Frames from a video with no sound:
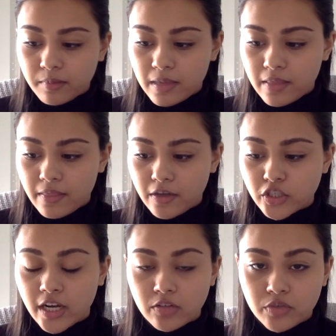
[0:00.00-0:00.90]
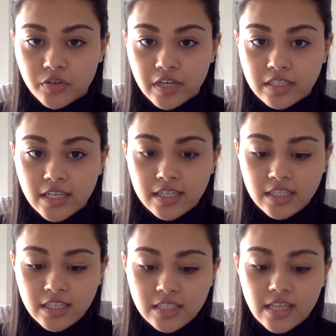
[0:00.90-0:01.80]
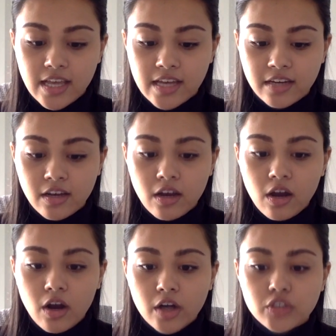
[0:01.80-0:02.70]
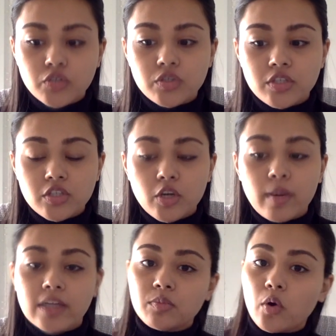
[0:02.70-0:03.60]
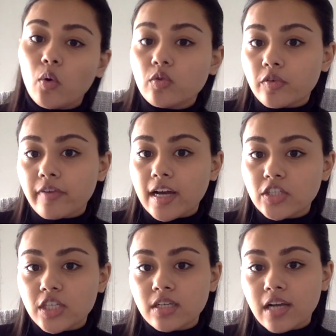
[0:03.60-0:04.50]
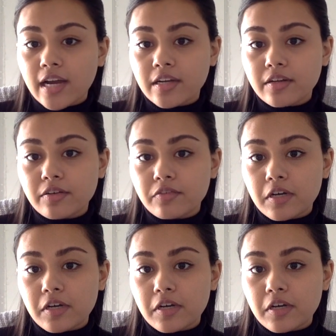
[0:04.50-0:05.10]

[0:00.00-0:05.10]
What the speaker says: in their child rearing techniques and are choosing to go back to more older fashioned kind of